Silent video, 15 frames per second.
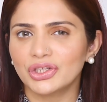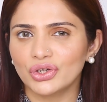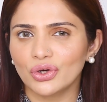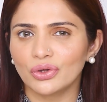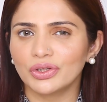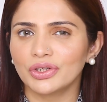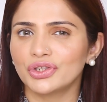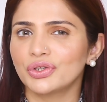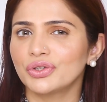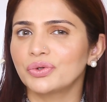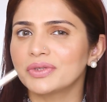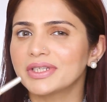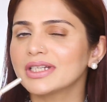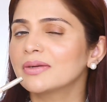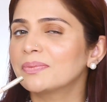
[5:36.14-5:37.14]
sure that you're
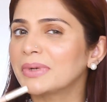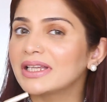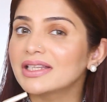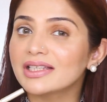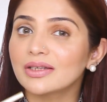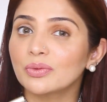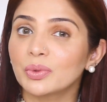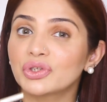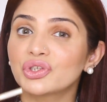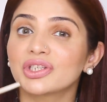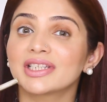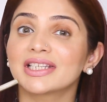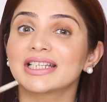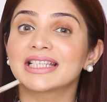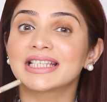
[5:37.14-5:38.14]
using a pencil which
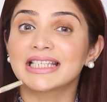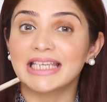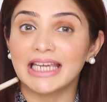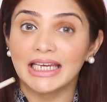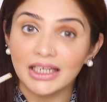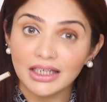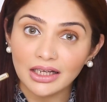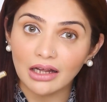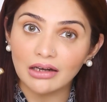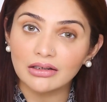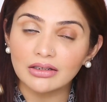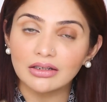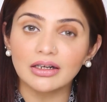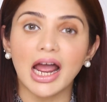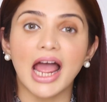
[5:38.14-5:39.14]
is skin
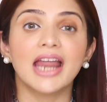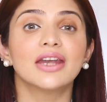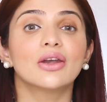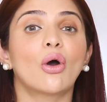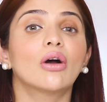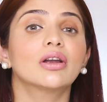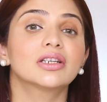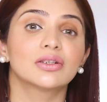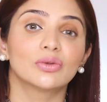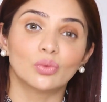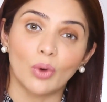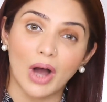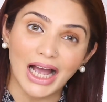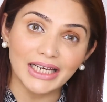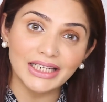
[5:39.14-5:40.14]
color and not
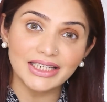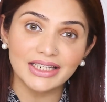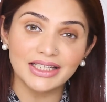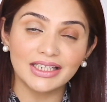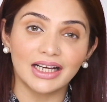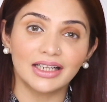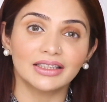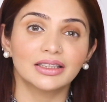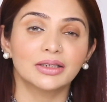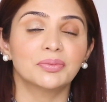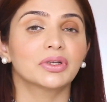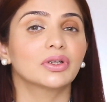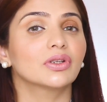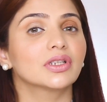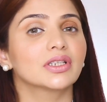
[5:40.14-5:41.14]
white in color,
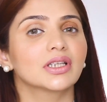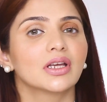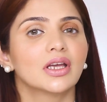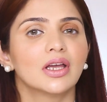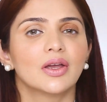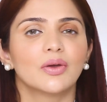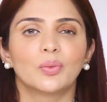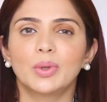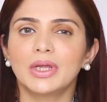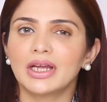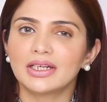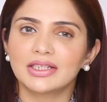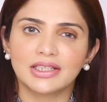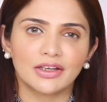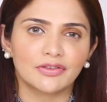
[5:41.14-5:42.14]
because we
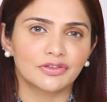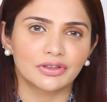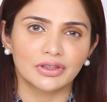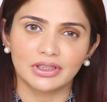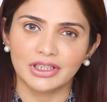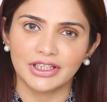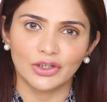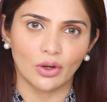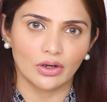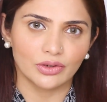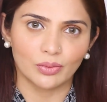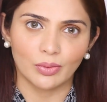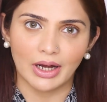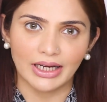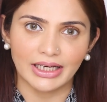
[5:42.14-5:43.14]
are definitely not
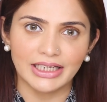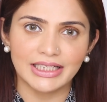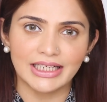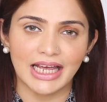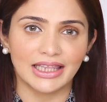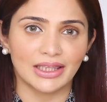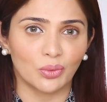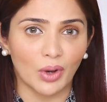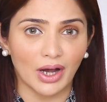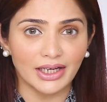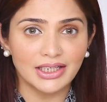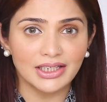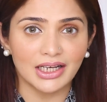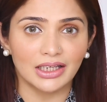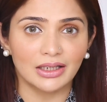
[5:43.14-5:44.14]
white and the
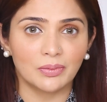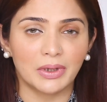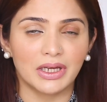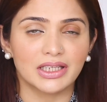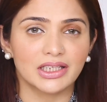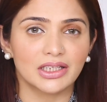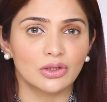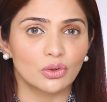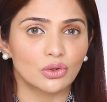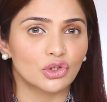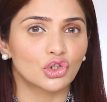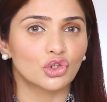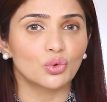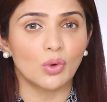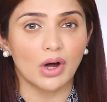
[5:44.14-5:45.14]
white color pencil looks
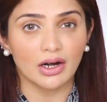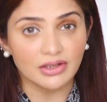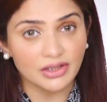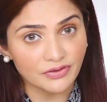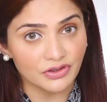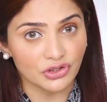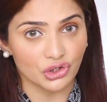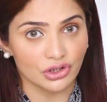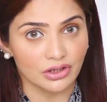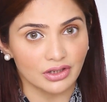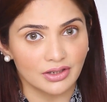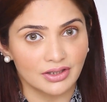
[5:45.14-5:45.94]
too artificial.